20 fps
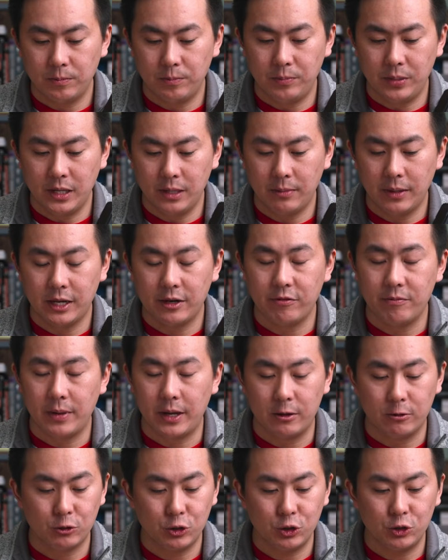being made of
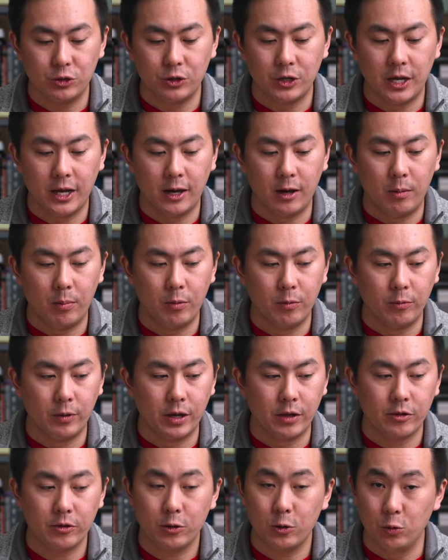metal should help
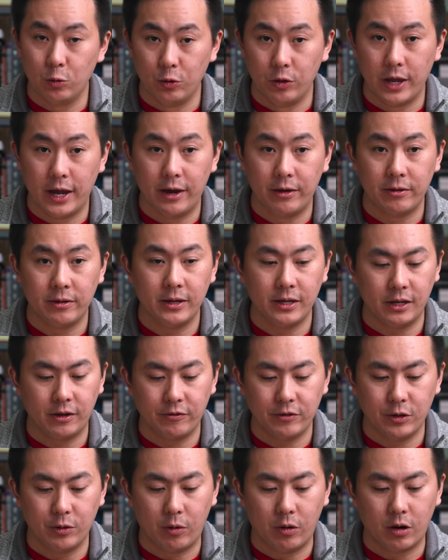with cooldown
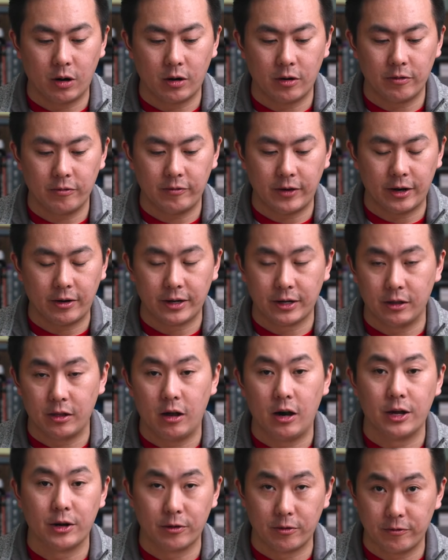if you are firing a
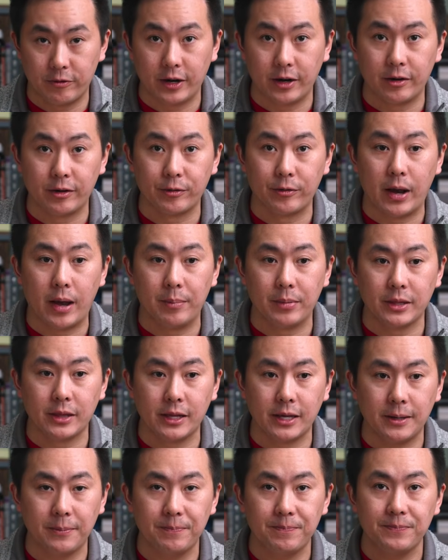lot or firing
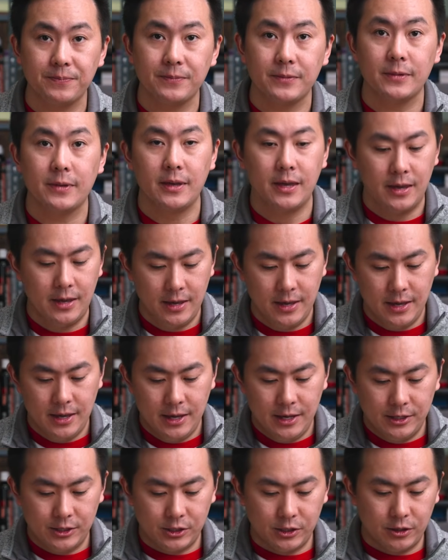rapidly.
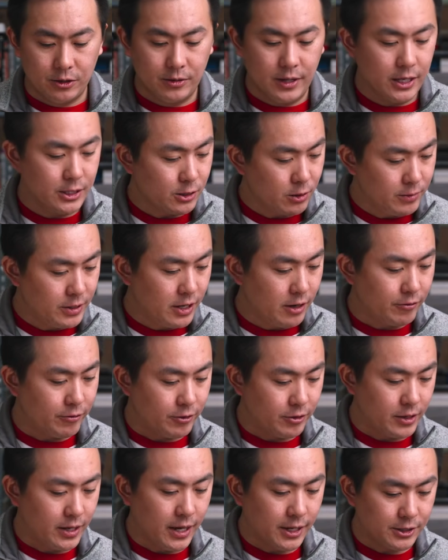So that's all we got for
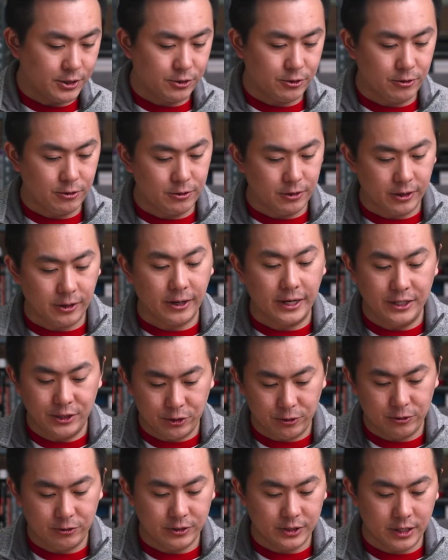the external or
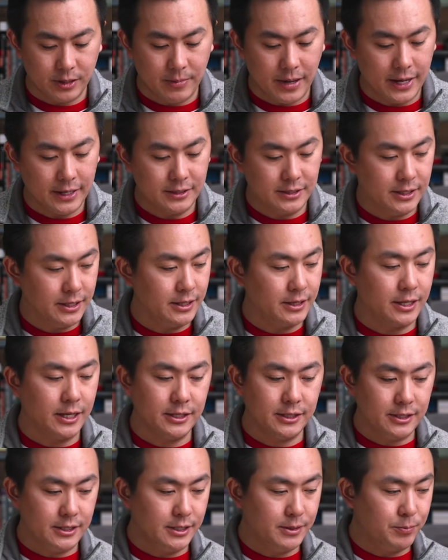internals and the magazine.
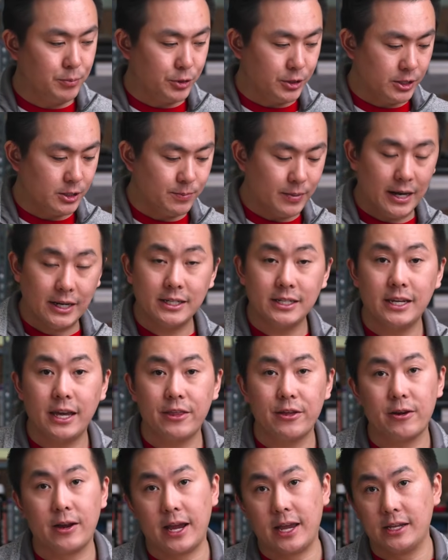Let's put this back
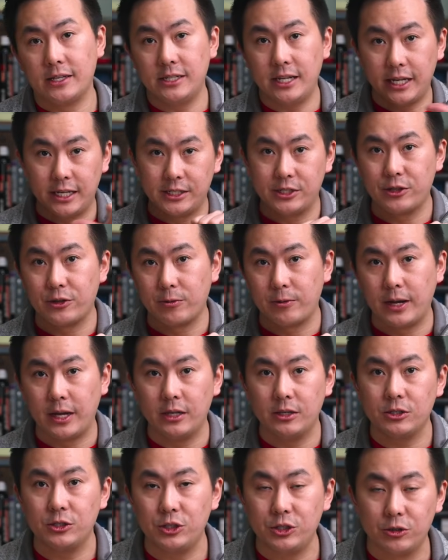together and take it to the
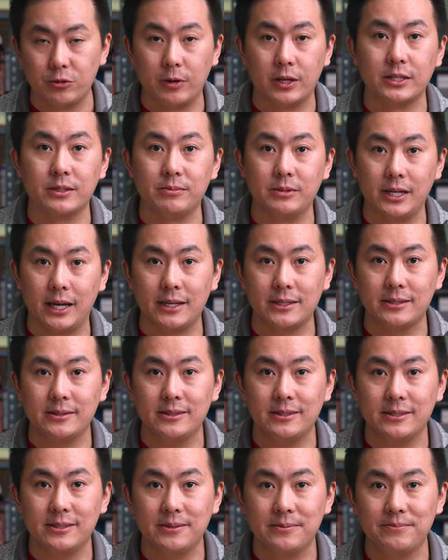range to run some
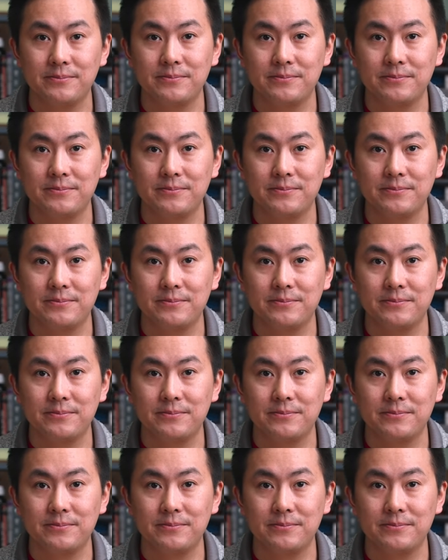tests.